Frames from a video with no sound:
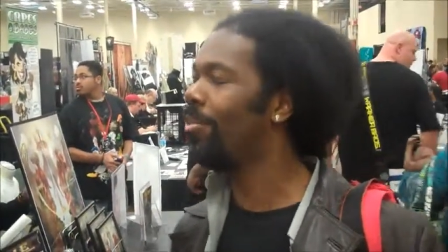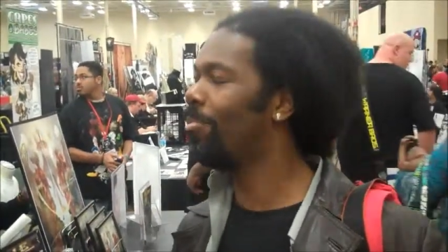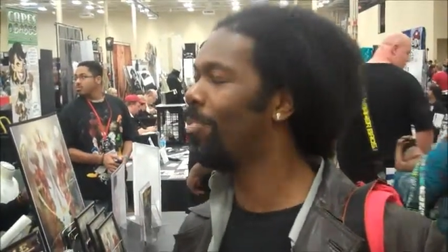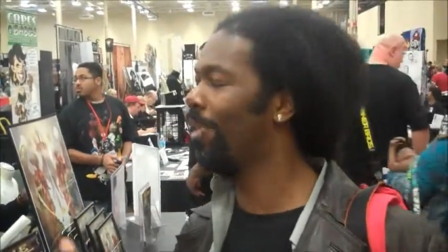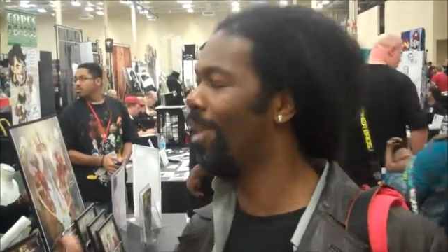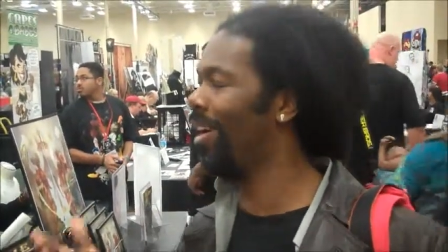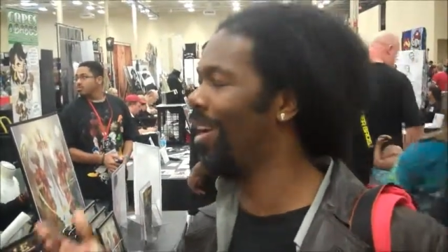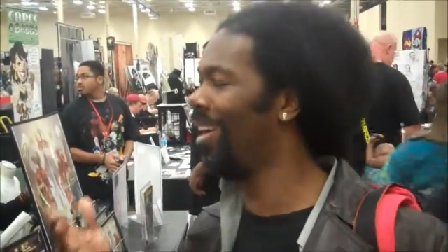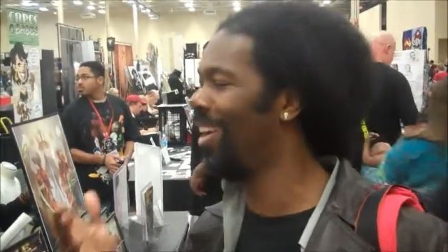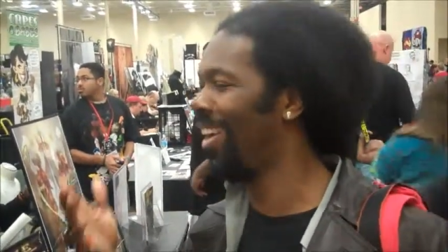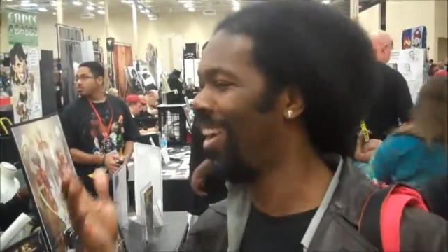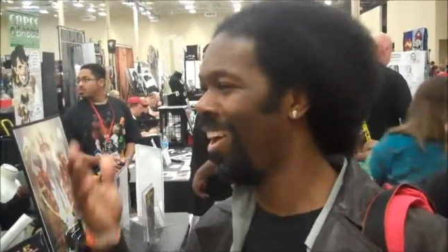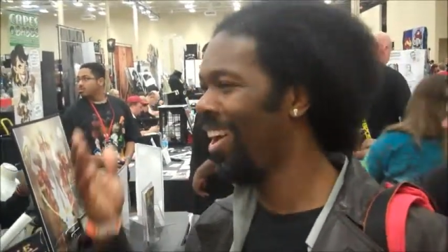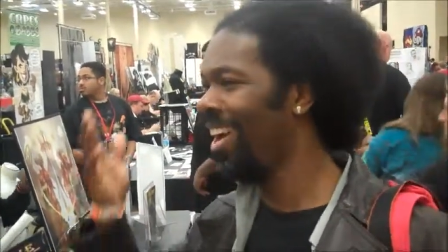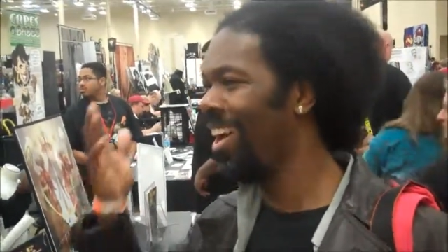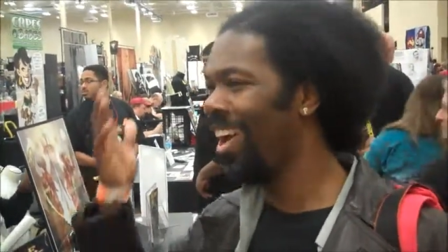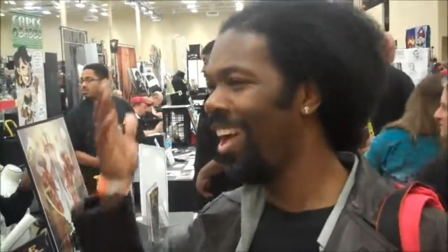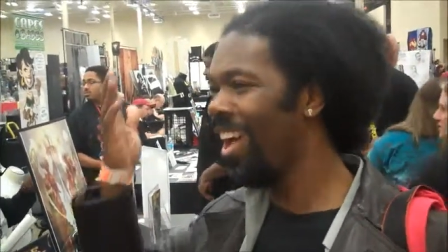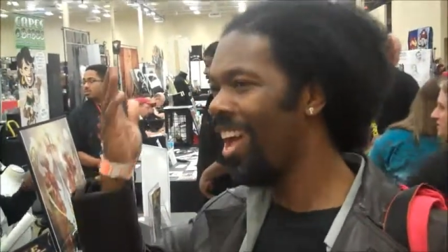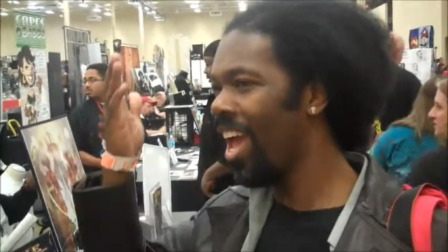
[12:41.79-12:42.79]
But
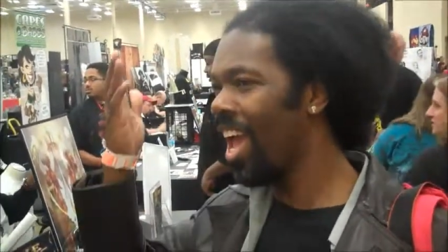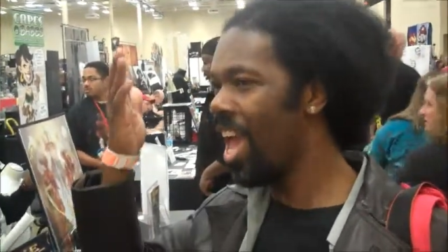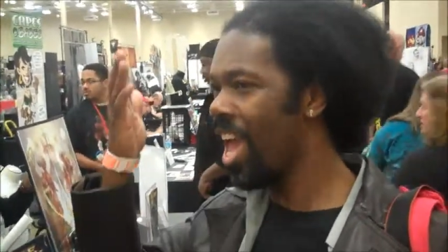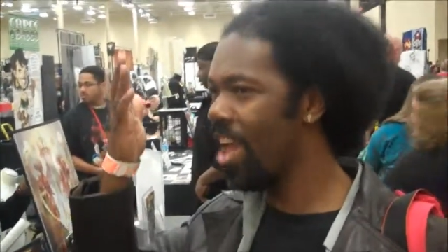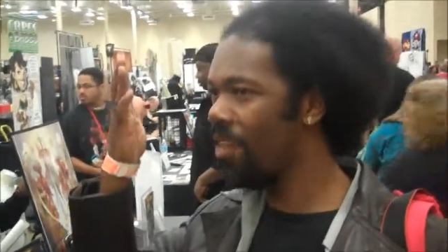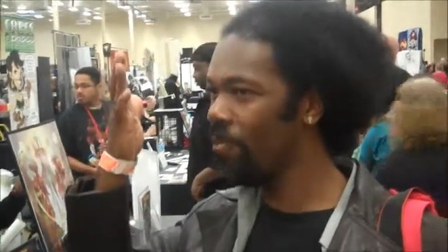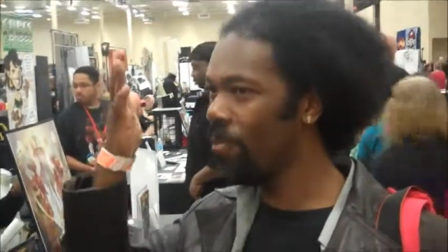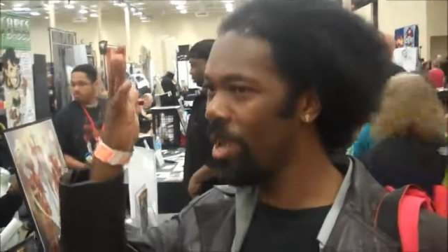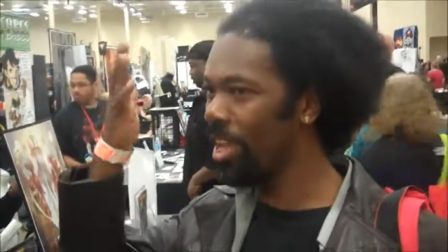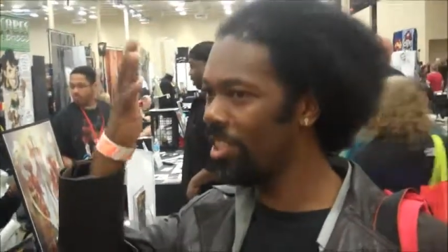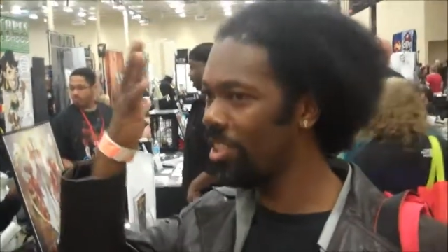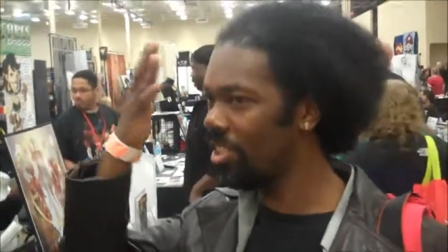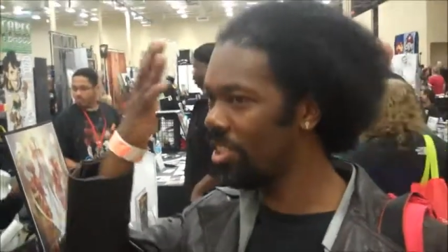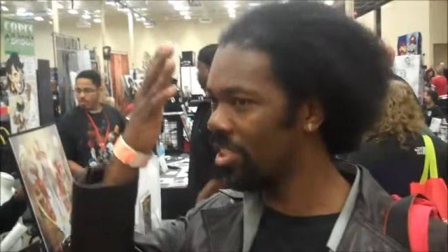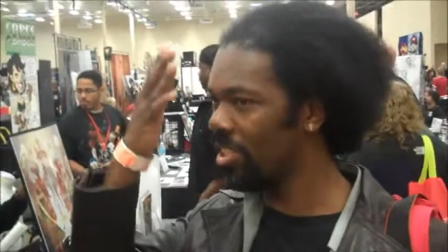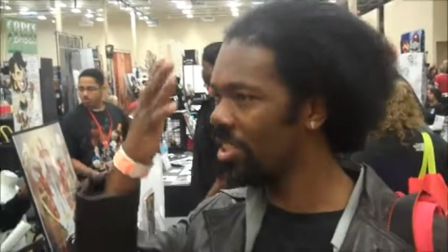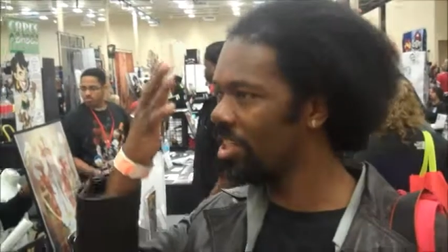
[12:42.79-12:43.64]
if we just,